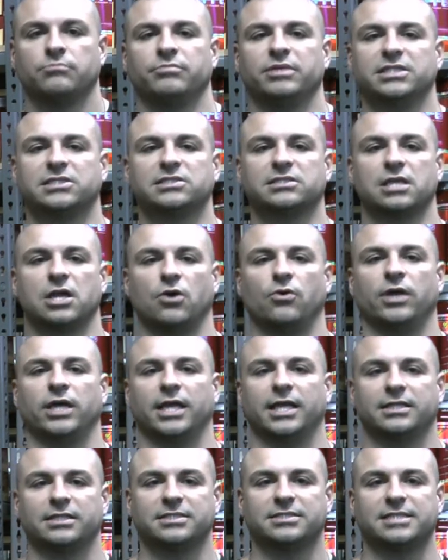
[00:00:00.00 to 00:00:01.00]
be
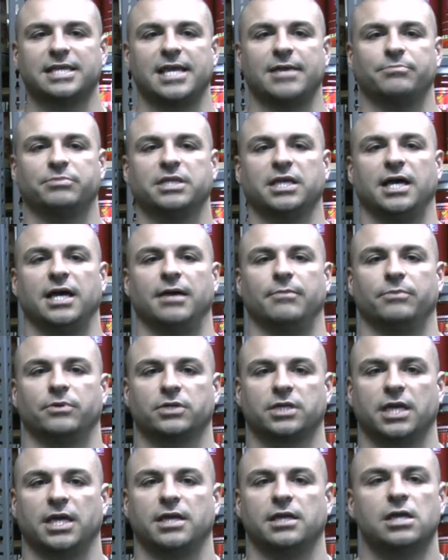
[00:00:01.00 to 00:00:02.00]
snowing at the same time.
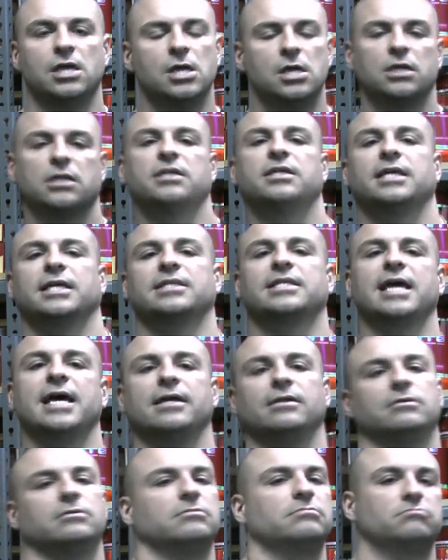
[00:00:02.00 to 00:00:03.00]
Okay, get
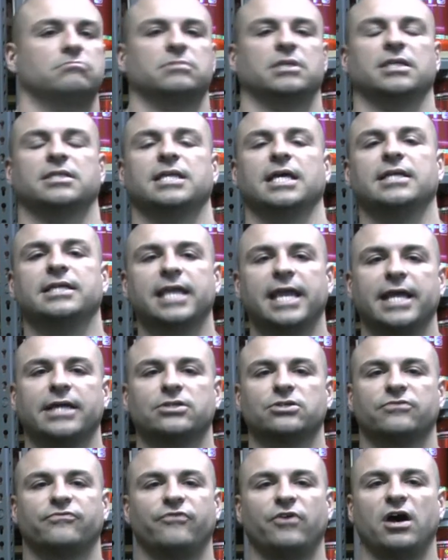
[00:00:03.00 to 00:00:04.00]
that get that
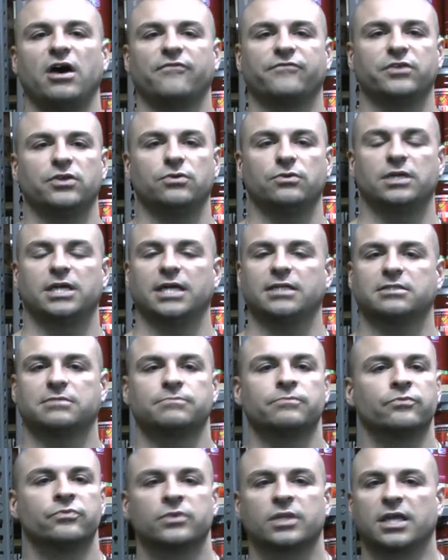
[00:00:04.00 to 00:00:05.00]
dandruff off you. Get
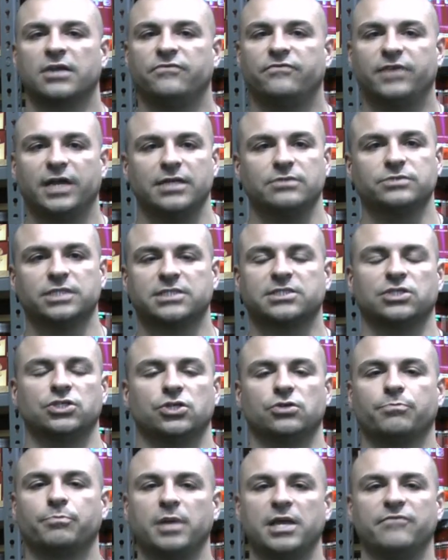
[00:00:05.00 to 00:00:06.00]
inve- listen,
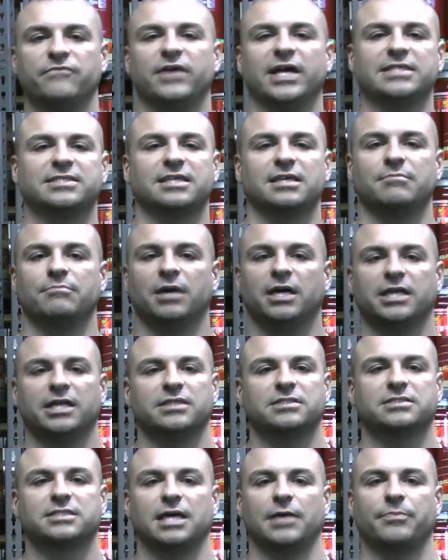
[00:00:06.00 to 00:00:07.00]
you're investing money
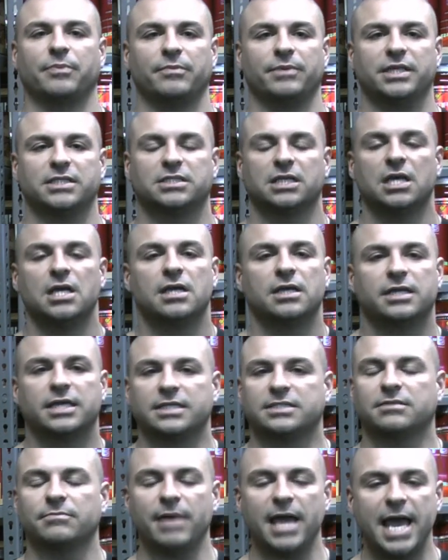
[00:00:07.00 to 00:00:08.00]
in supplements.
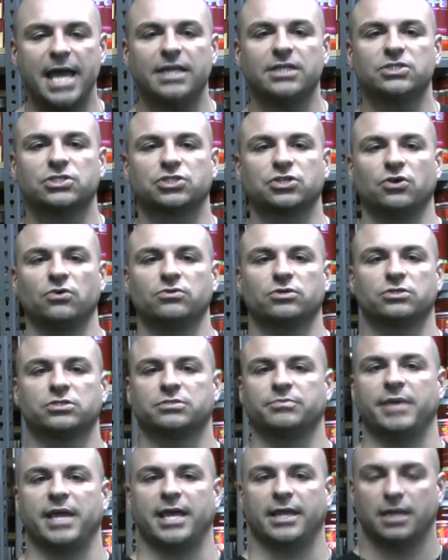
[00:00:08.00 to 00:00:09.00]
Get some head and
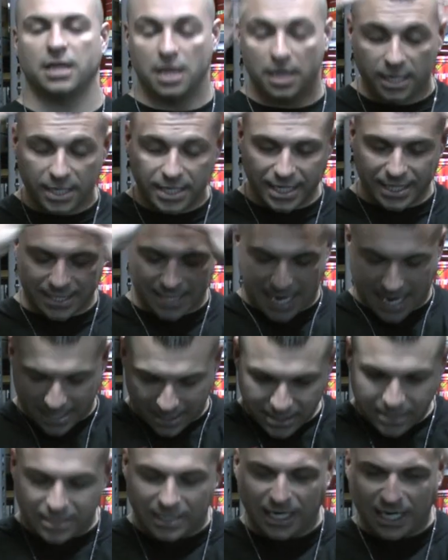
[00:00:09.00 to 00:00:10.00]
shoulders, man. Get
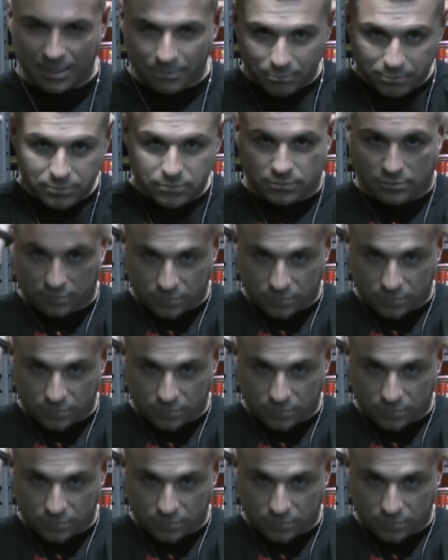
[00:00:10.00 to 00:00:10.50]
that deep